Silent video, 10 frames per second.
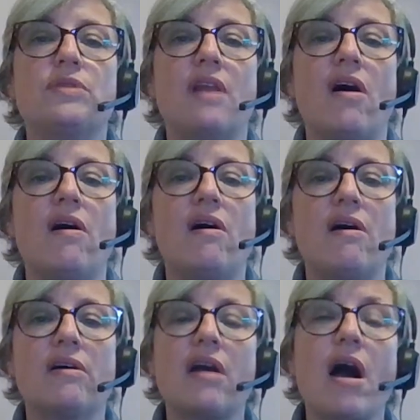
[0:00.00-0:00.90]

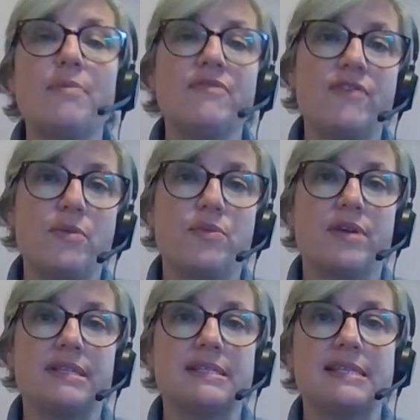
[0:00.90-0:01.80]
Our carbon
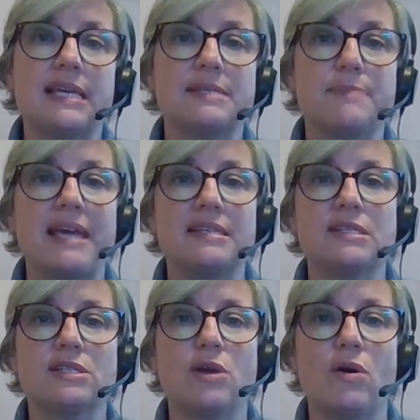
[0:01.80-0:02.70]
footprint is
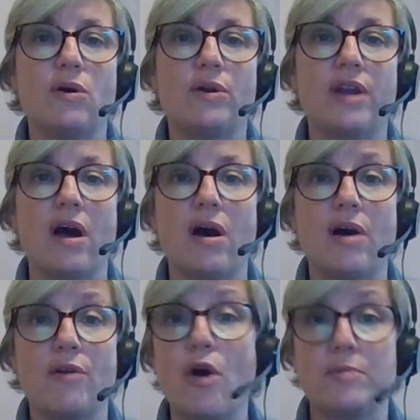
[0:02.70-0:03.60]
based on
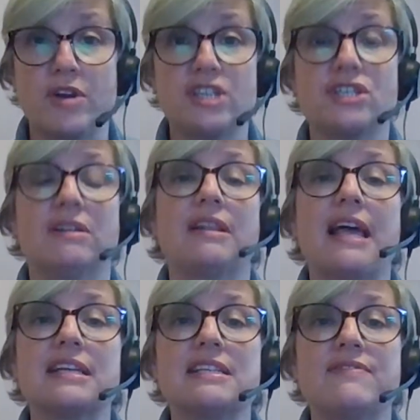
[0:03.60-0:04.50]
our operational
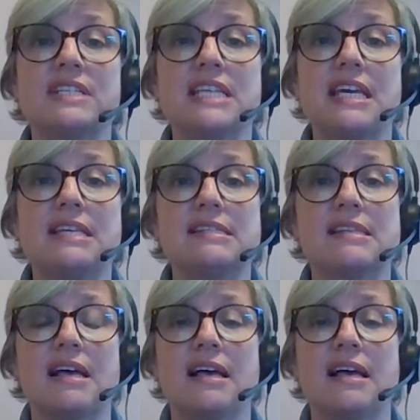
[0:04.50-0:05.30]
activities.